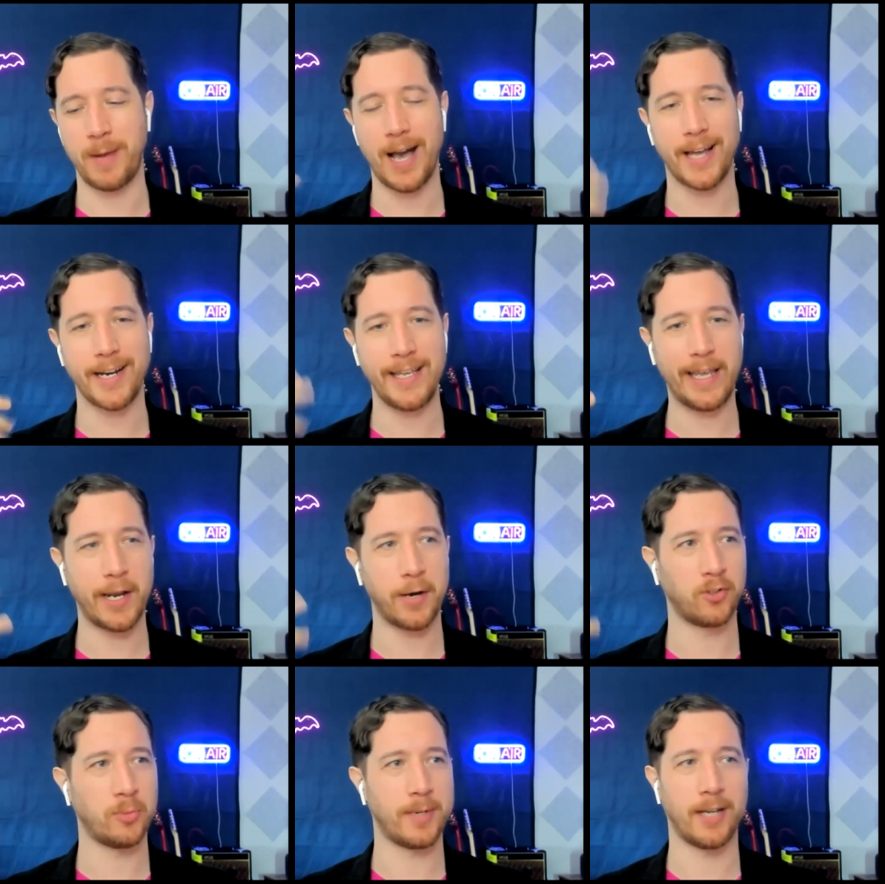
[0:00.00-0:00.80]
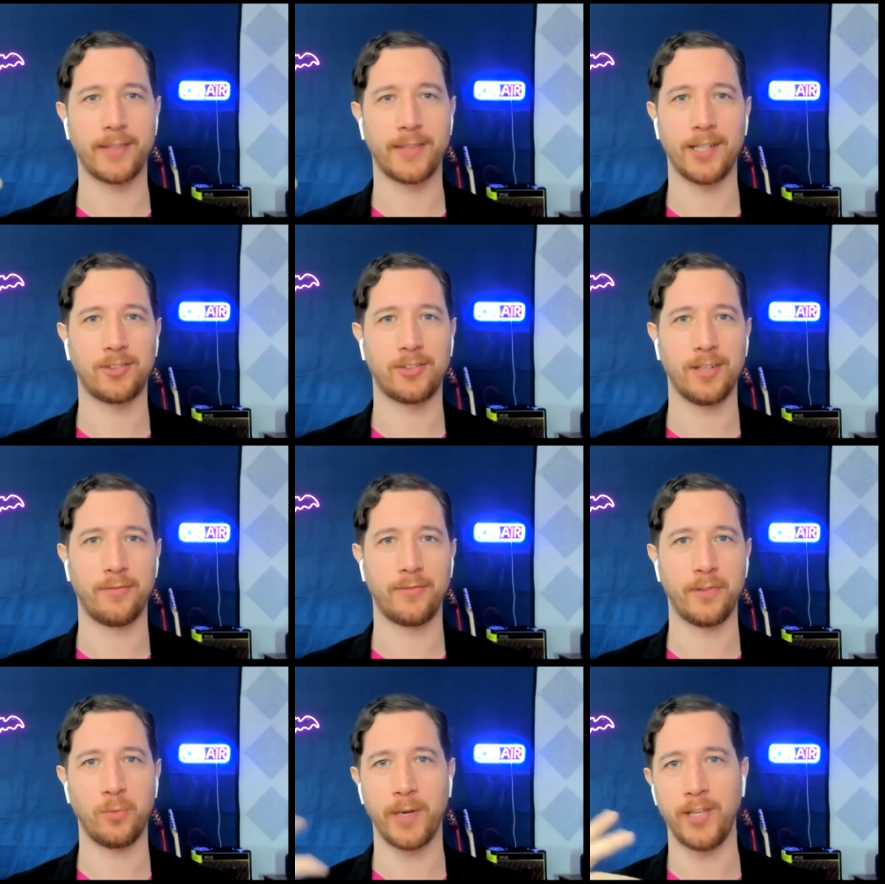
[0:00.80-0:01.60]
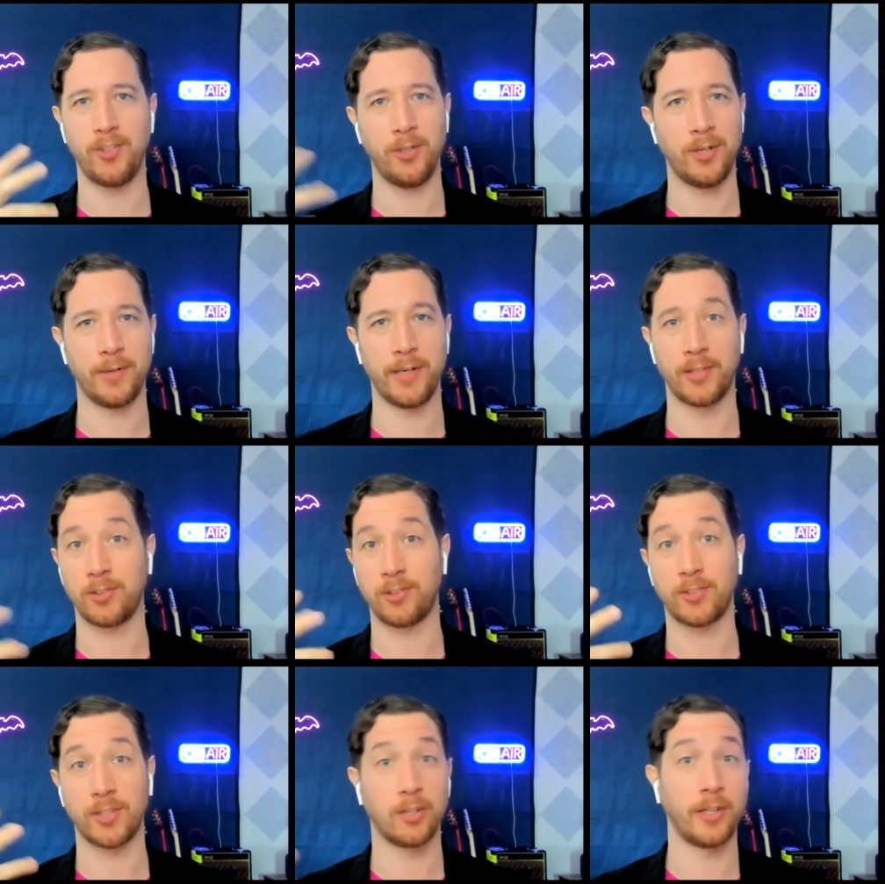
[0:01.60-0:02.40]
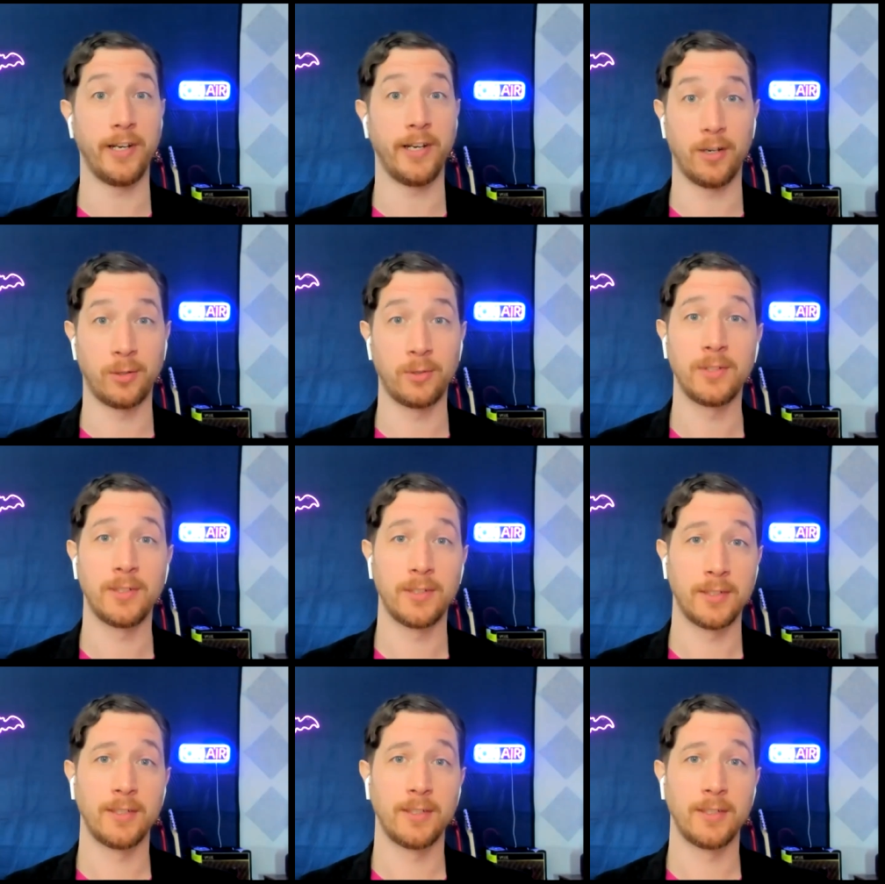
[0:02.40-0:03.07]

body cares about that stuff in ways you don't necessarily know,